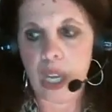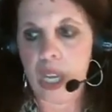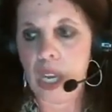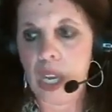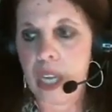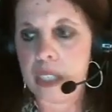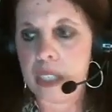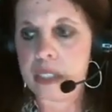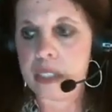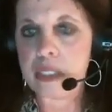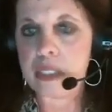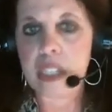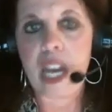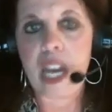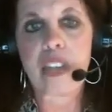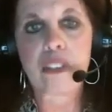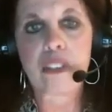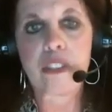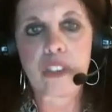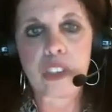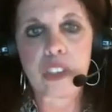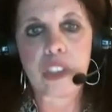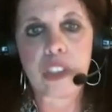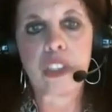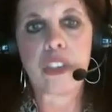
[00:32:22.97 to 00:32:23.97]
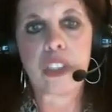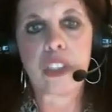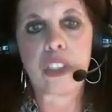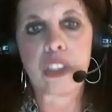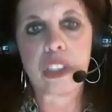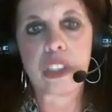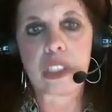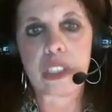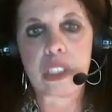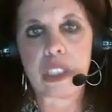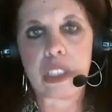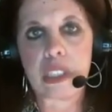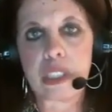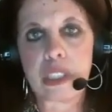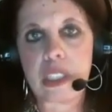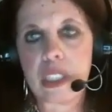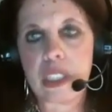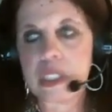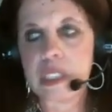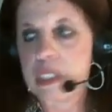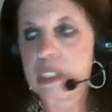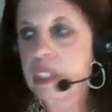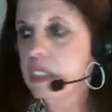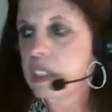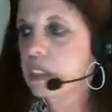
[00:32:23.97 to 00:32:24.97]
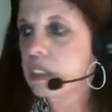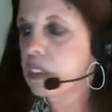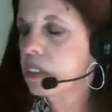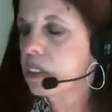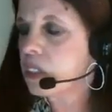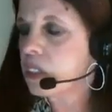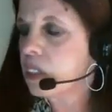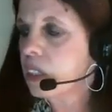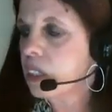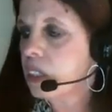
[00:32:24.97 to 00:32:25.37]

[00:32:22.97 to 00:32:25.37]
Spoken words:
and the doctors and nurses, he says,